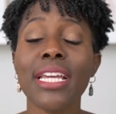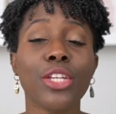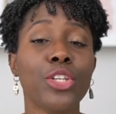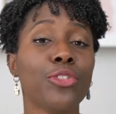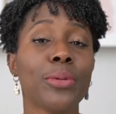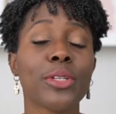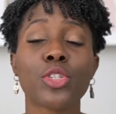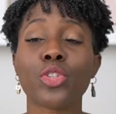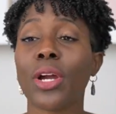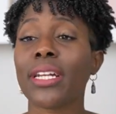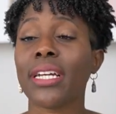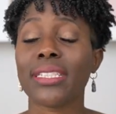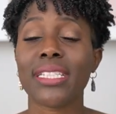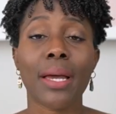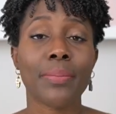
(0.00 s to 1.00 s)
You've been trying
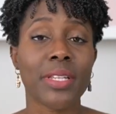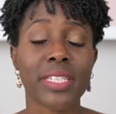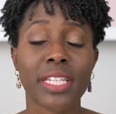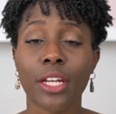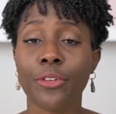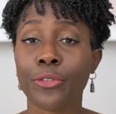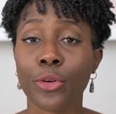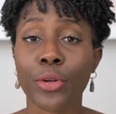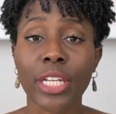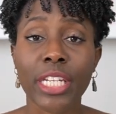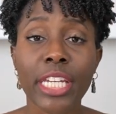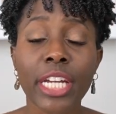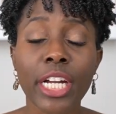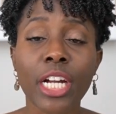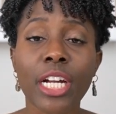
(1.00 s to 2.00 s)
to adopt this kid for a
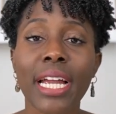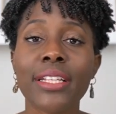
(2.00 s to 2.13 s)
year.